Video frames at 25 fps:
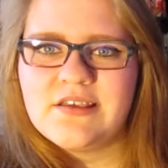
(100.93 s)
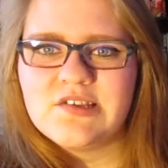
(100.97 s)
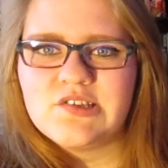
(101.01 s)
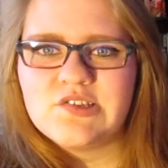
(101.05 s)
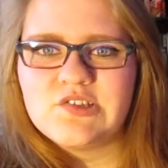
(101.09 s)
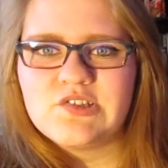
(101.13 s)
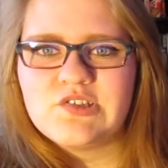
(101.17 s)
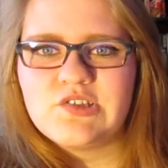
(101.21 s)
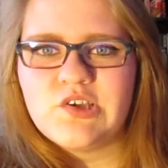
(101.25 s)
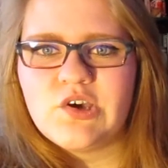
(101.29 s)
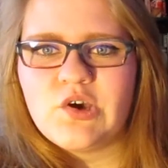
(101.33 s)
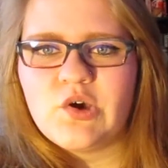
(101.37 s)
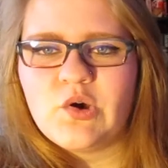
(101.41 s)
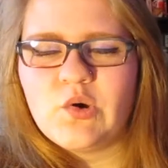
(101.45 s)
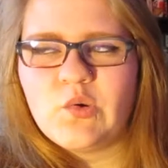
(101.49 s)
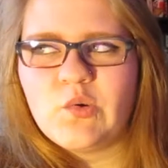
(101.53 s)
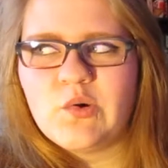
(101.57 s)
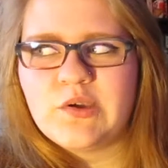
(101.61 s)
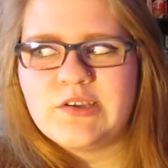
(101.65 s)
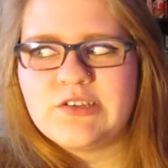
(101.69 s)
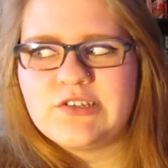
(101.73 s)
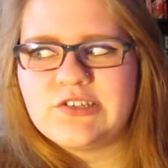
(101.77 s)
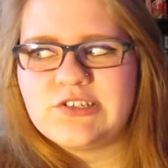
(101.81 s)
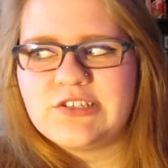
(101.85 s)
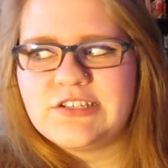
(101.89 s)
So
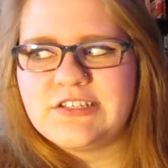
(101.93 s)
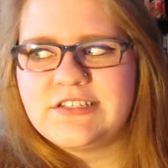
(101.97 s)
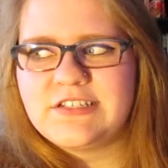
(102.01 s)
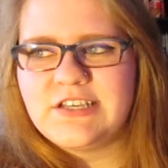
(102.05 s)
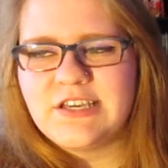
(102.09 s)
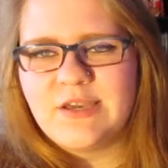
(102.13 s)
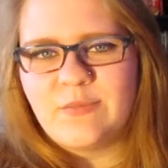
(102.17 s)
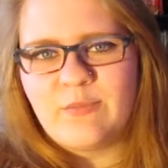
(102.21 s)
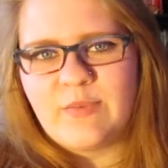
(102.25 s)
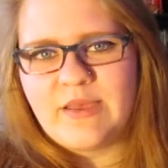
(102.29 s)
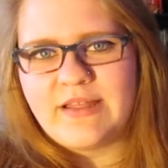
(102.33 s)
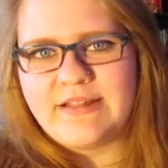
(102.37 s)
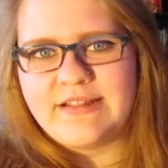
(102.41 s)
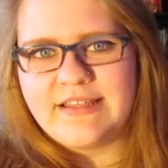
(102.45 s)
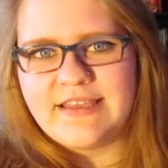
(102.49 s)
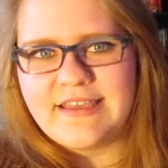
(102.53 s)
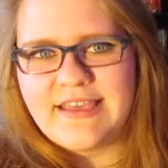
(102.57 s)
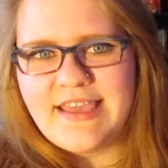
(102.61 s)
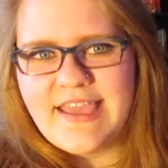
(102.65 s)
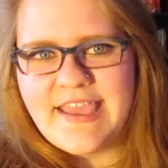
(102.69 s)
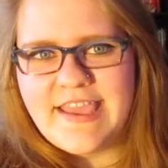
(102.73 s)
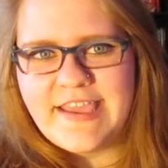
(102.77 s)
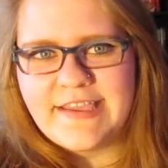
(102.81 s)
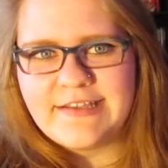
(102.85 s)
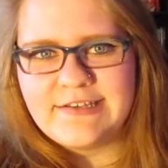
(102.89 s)
she took Bella
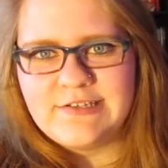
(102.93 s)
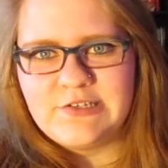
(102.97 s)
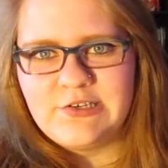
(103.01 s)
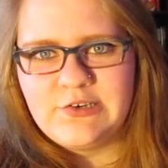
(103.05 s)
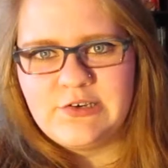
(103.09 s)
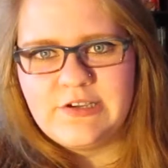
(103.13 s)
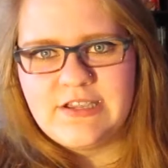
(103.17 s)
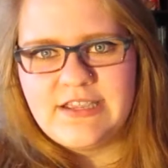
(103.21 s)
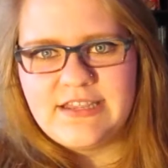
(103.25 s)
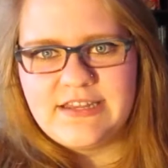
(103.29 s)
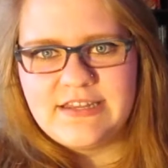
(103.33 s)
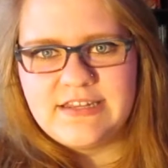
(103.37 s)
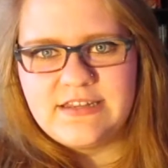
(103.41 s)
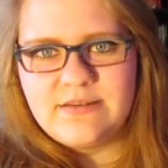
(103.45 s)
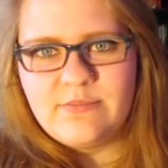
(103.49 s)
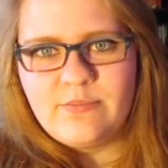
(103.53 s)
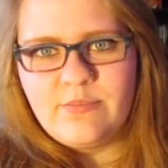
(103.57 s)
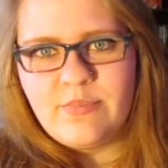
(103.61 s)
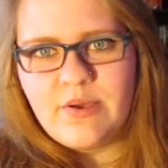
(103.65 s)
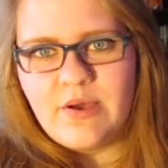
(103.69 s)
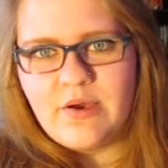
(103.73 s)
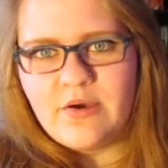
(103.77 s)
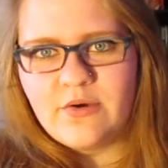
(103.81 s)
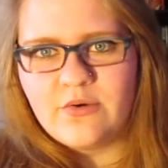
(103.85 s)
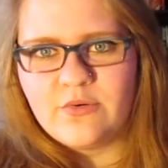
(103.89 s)
and created
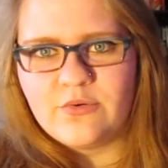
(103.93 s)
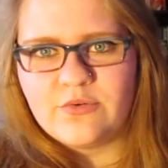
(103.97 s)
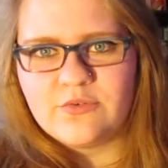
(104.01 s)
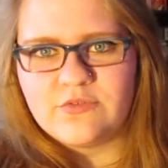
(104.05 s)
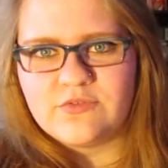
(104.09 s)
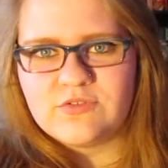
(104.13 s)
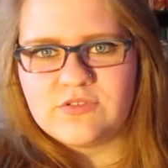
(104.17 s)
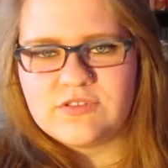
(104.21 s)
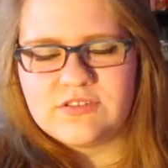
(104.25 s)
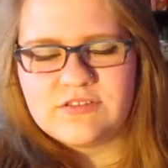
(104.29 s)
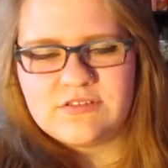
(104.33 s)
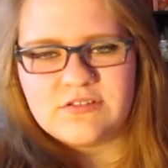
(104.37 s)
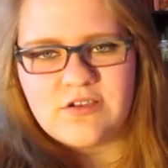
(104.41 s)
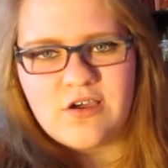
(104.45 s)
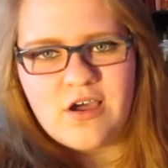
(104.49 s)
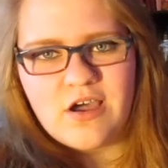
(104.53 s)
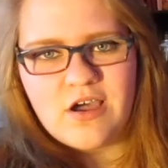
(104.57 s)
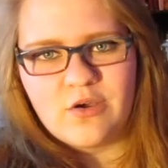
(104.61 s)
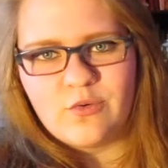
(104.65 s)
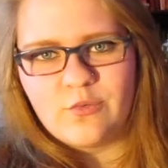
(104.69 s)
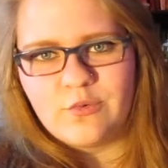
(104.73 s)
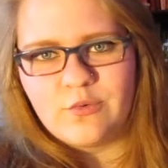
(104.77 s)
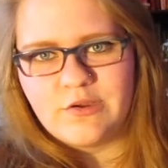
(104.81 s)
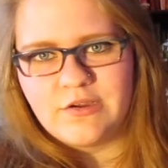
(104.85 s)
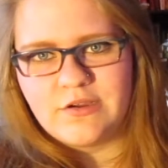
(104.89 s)
Beau, who's this
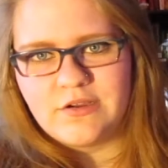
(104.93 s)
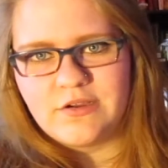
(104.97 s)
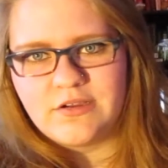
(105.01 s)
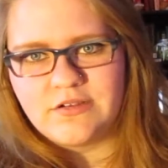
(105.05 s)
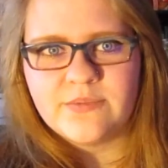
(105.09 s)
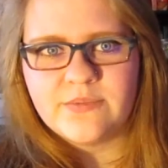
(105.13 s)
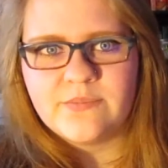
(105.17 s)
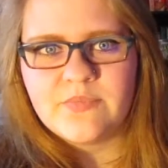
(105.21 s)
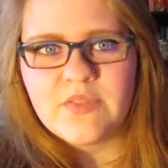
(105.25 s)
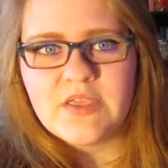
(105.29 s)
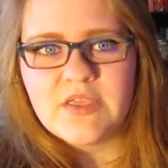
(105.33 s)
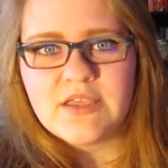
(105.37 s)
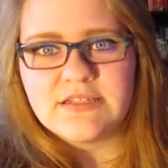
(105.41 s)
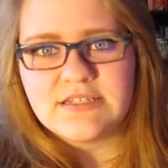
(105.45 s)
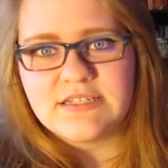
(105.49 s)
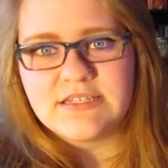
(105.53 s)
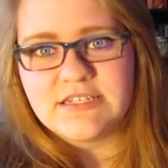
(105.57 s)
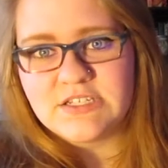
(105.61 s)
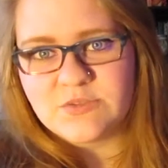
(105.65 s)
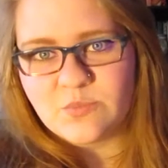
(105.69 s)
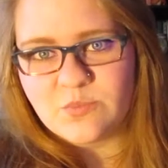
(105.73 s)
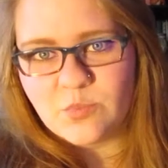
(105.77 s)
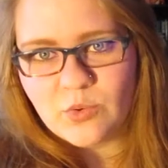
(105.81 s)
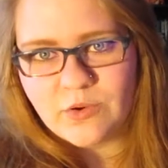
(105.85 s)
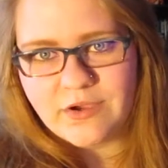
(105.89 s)
awkward
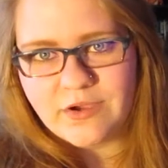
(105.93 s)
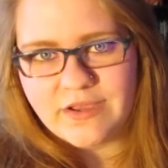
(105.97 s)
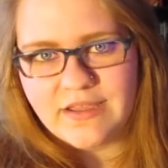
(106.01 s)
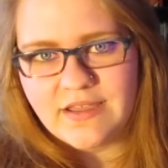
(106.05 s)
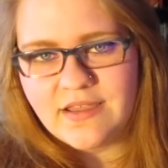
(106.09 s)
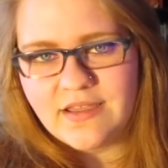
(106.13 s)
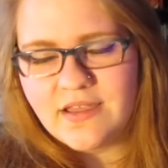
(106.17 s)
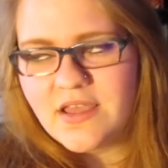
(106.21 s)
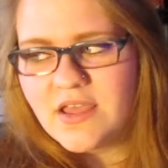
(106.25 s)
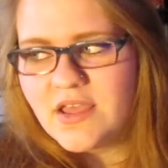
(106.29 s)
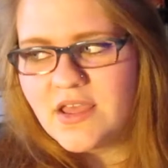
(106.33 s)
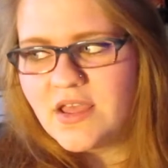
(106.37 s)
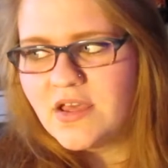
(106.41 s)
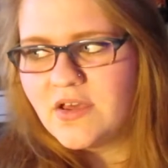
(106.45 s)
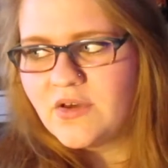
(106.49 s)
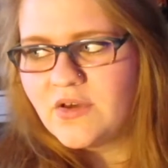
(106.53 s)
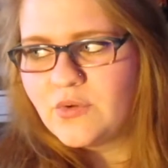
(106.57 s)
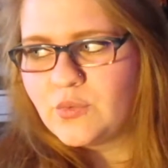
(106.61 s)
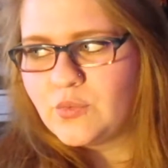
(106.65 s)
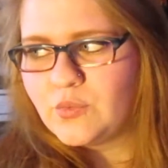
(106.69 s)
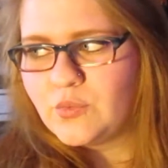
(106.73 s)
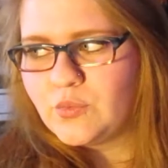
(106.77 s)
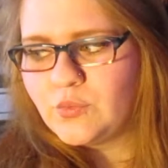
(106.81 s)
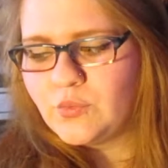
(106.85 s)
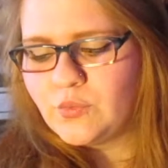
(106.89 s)
teenage boy
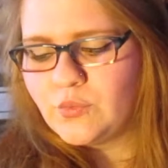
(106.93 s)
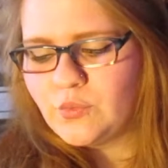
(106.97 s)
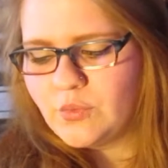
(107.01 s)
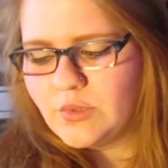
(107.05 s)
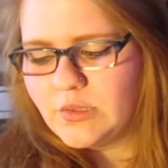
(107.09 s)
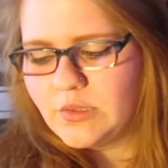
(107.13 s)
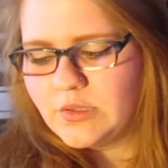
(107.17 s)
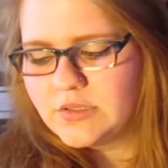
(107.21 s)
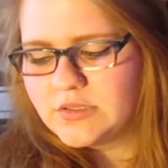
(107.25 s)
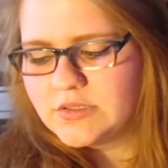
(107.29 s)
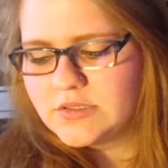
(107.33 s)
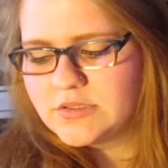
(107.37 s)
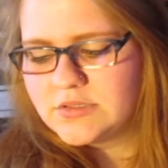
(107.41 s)
who,